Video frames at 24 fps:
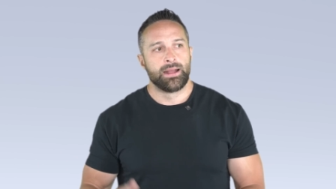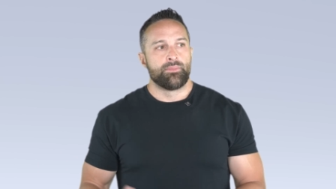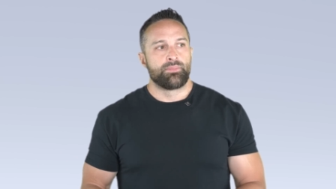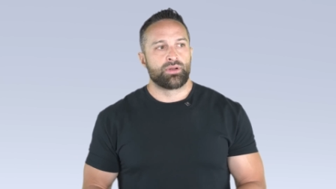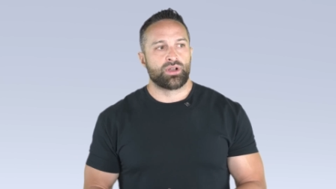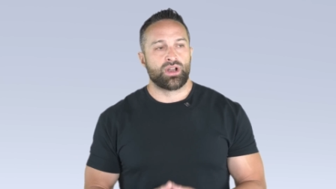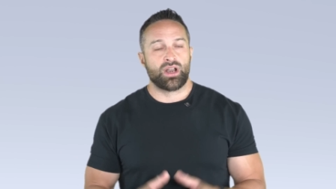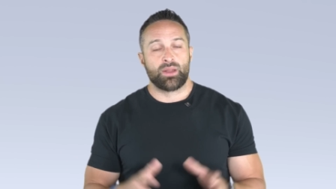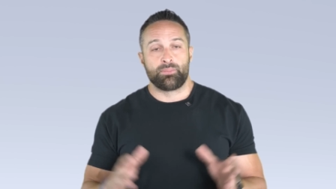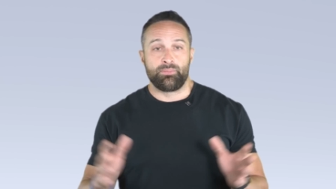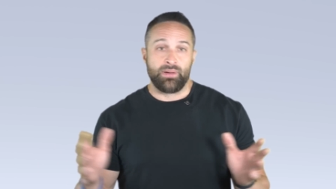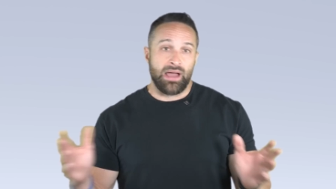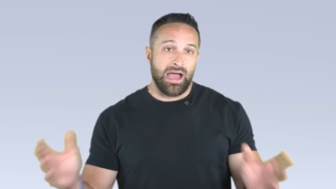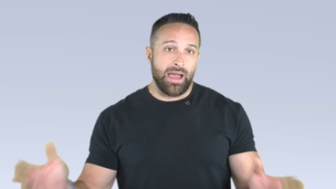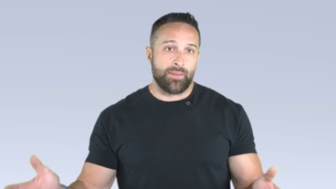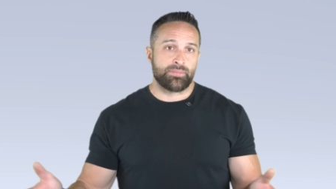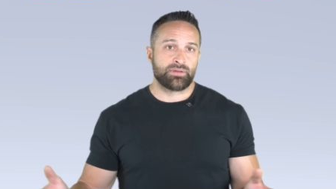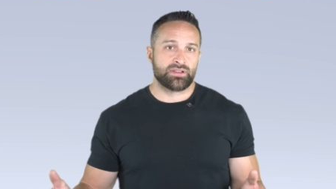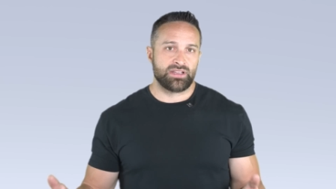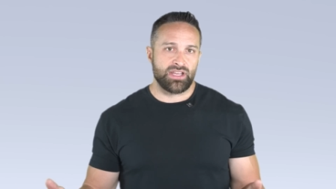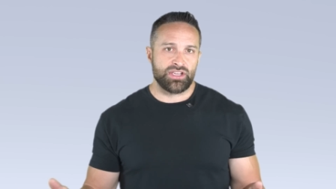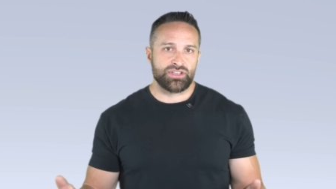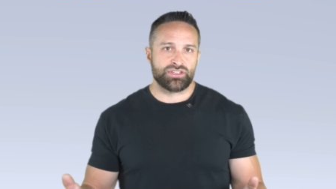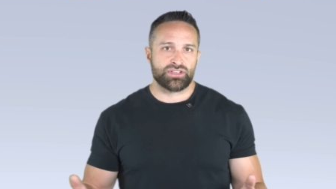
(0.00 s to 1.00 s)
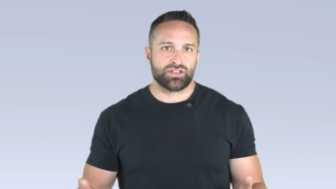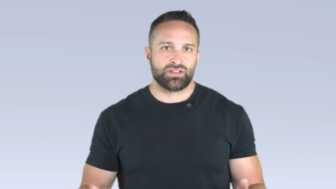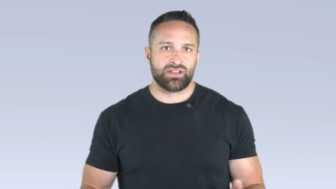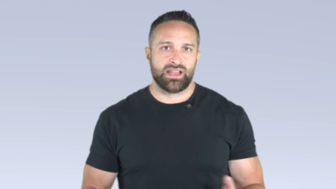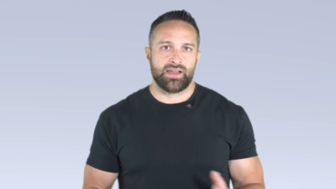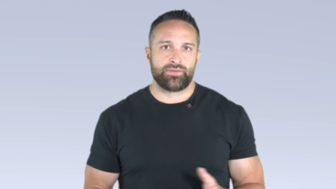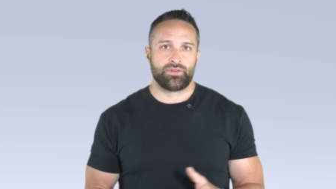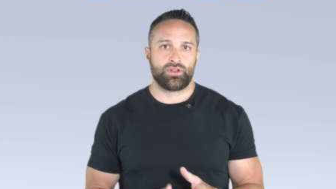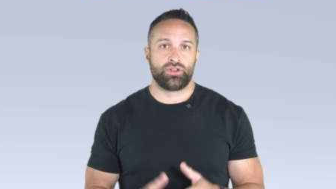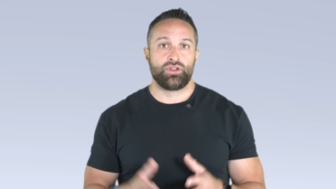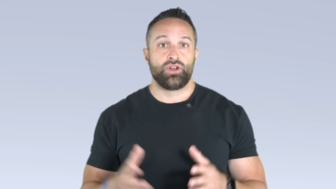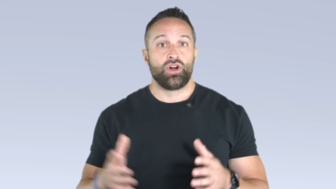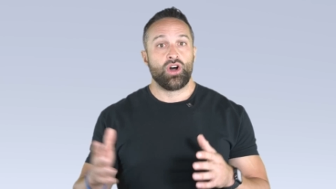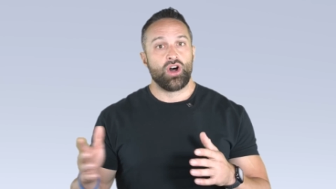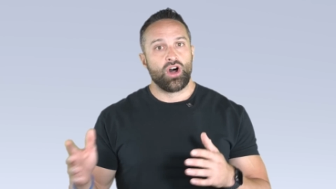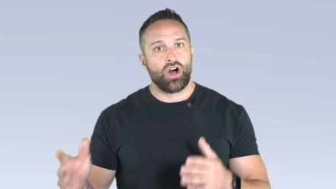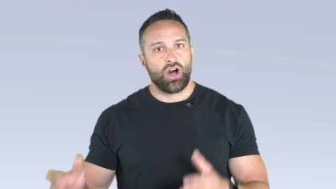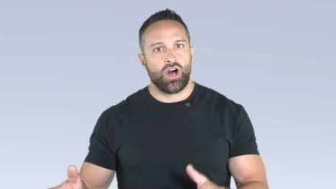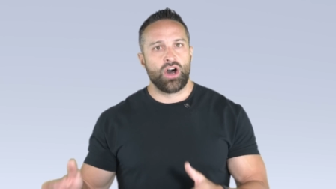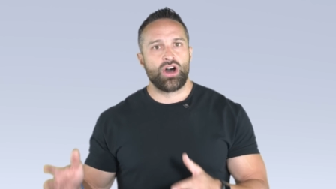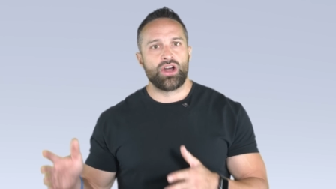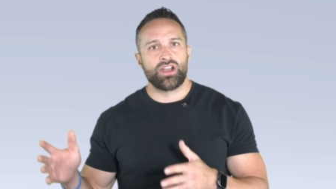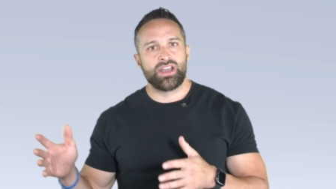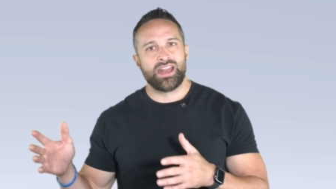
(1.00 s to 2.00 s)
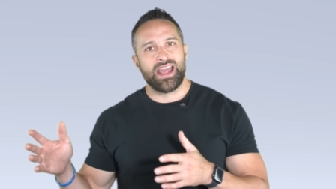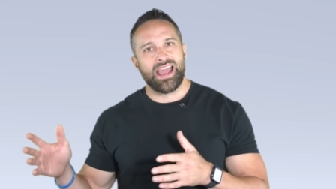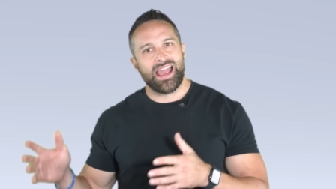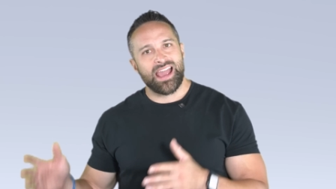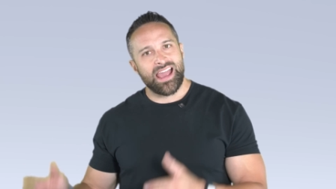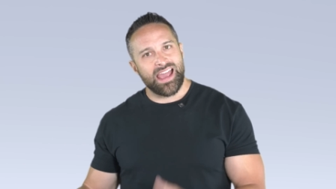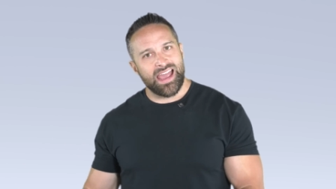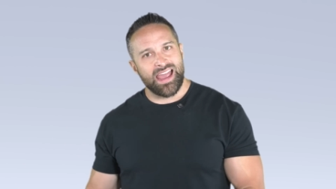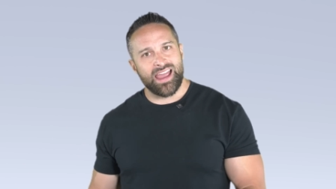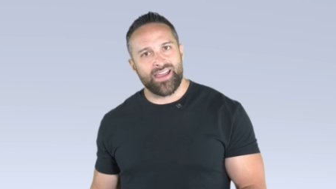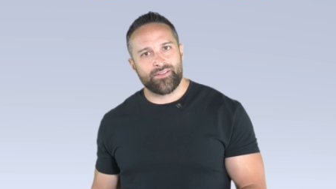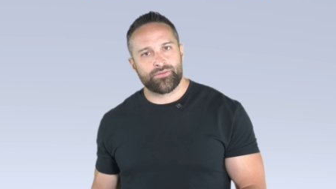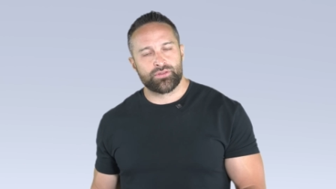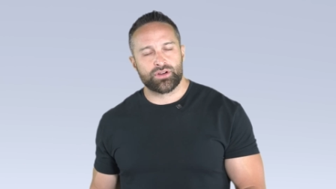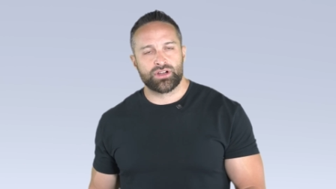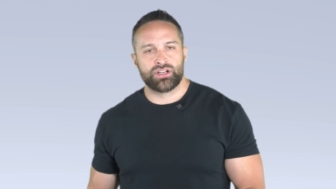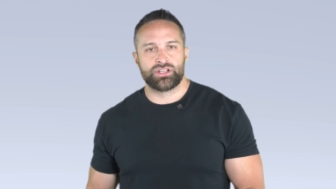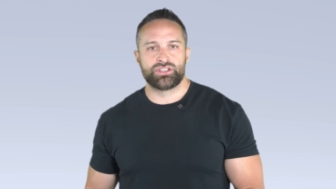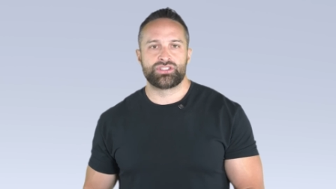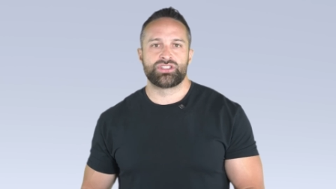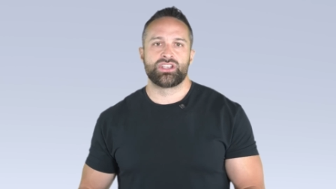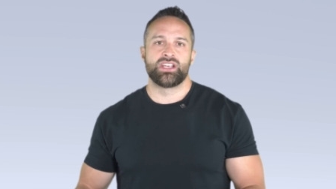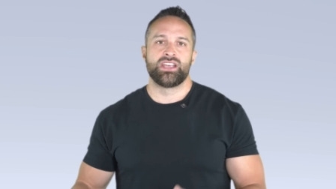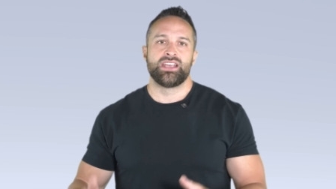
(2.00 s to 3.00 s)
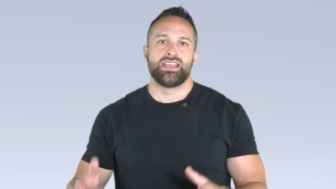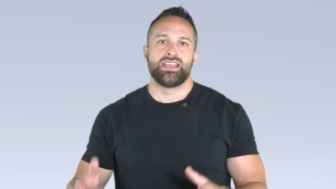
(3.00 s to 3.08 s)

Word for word: but on a population level, on average,